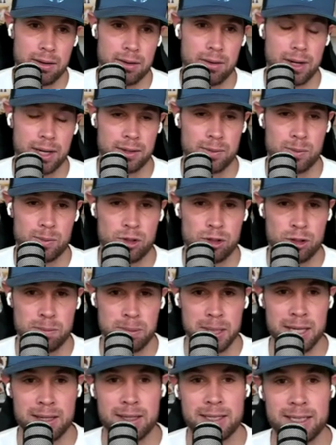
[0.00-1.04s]
like
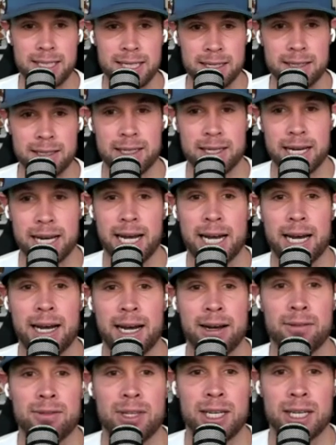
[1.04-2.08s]
Spieth didn't
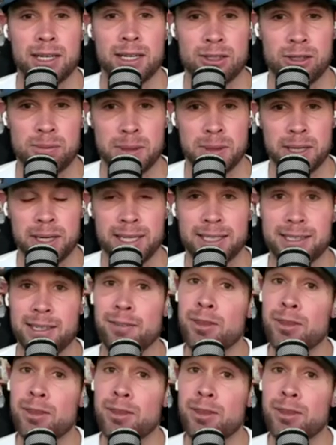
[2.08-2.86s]
have the experience,